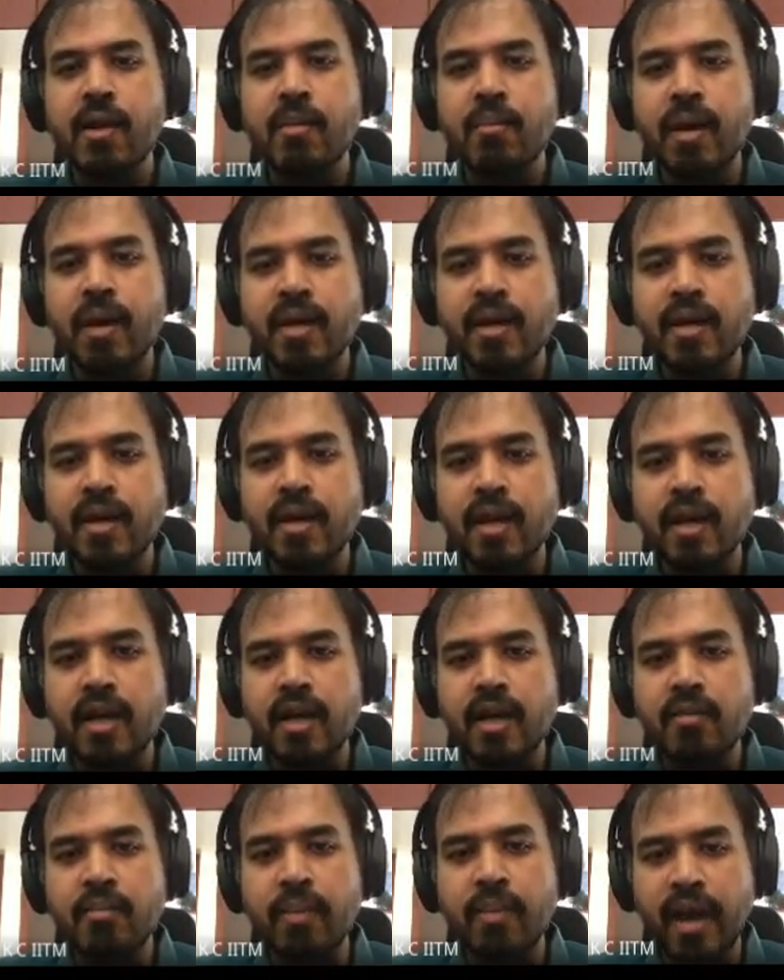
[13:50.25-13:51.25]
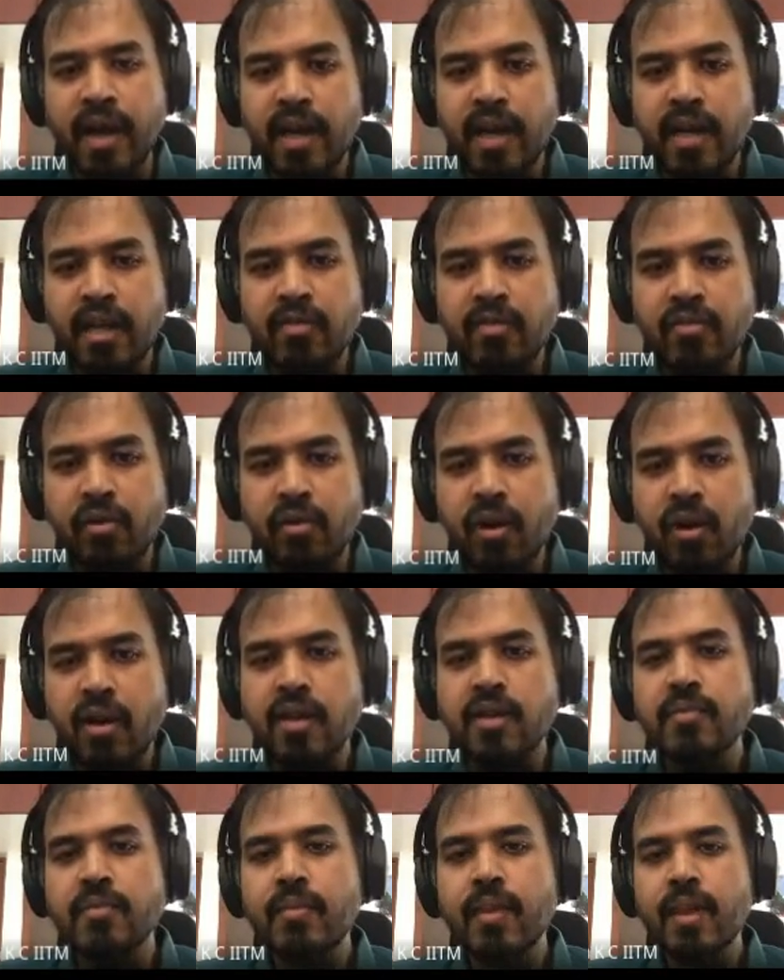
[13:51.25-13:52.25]
But by
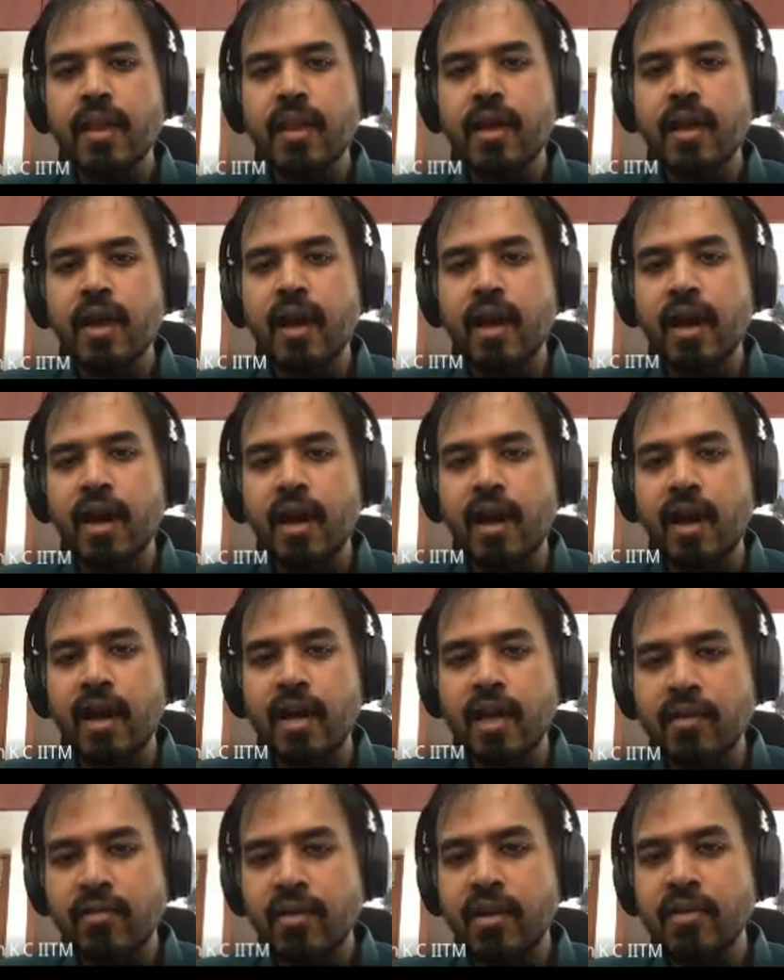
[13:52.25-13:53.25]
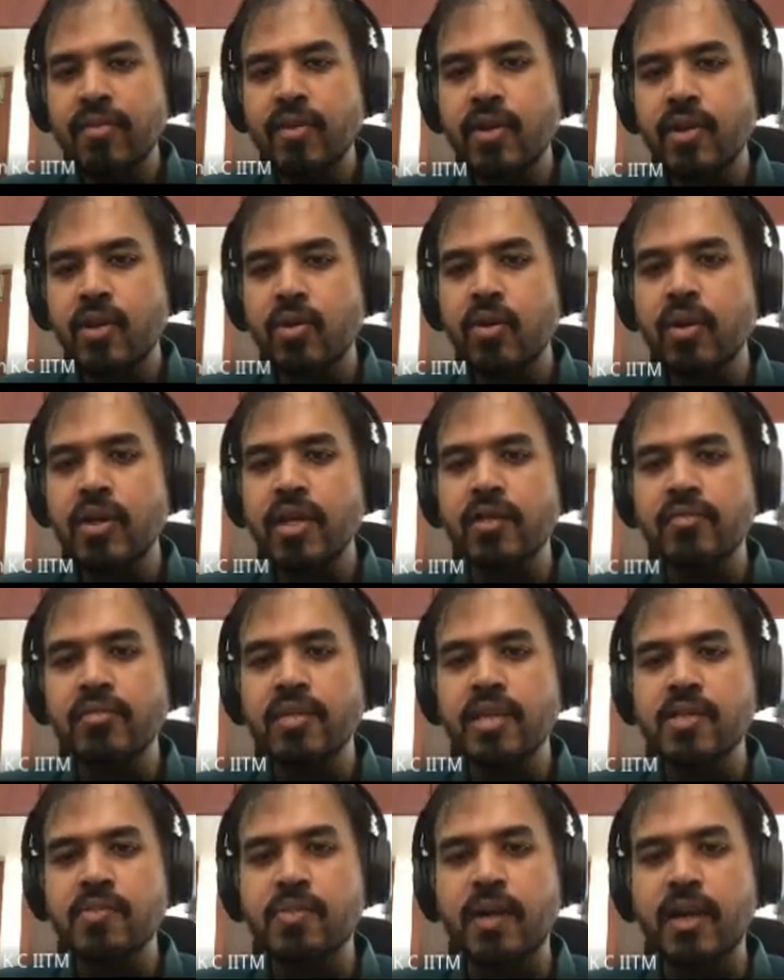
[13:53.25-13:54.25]
default, even if you don't give
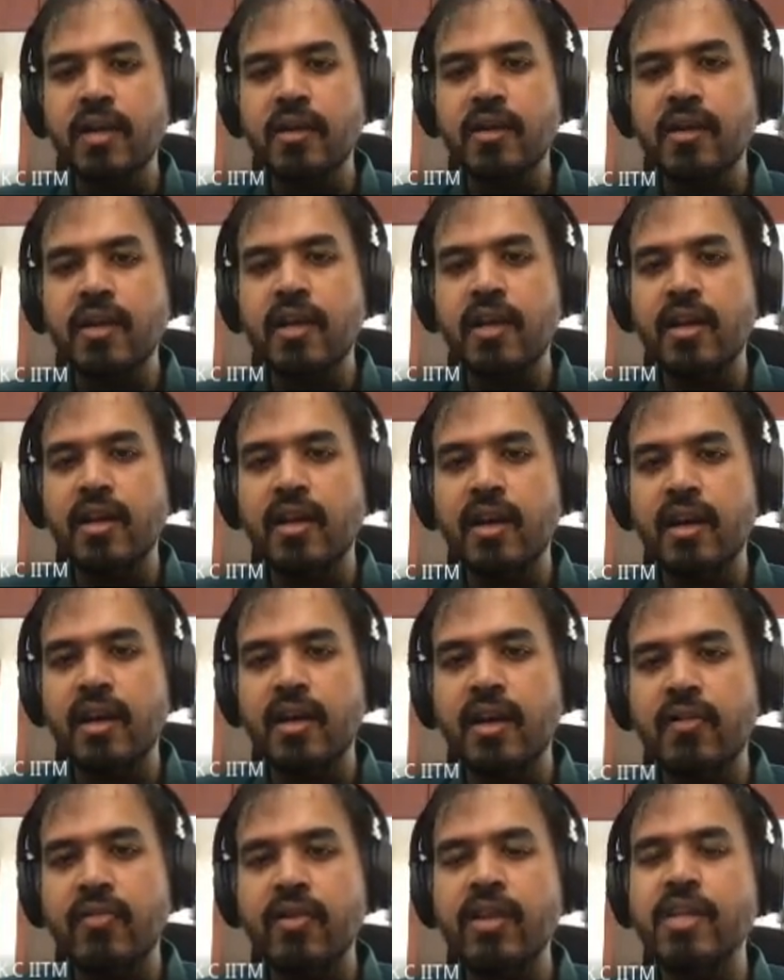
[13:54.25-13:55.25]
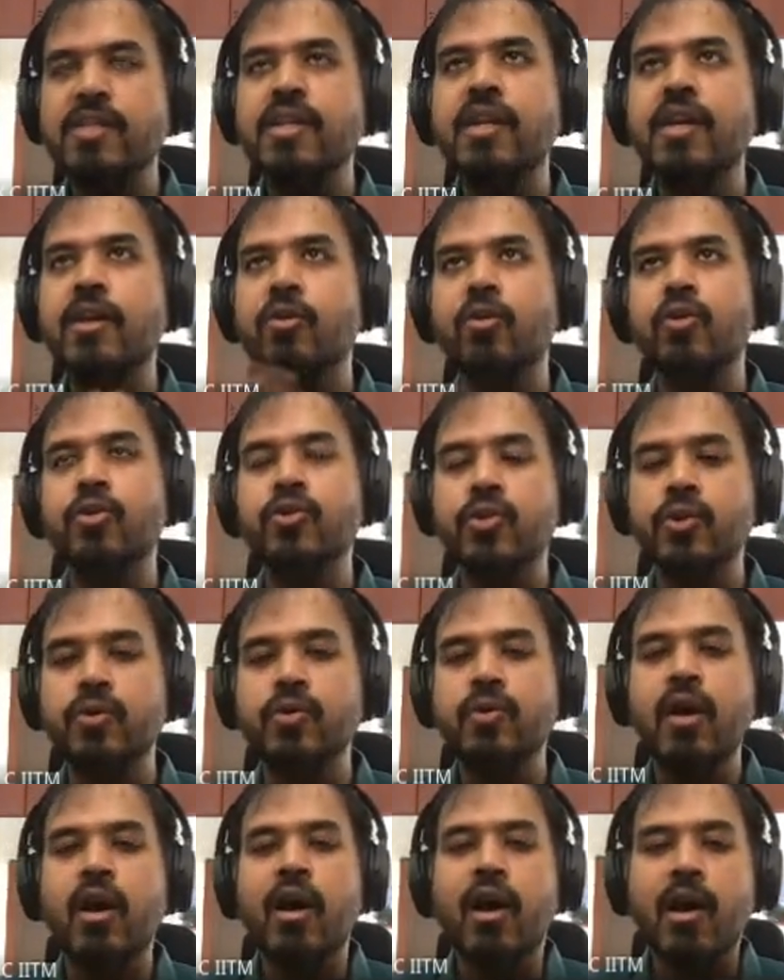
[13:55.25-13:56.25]
this particular definition, it goes through.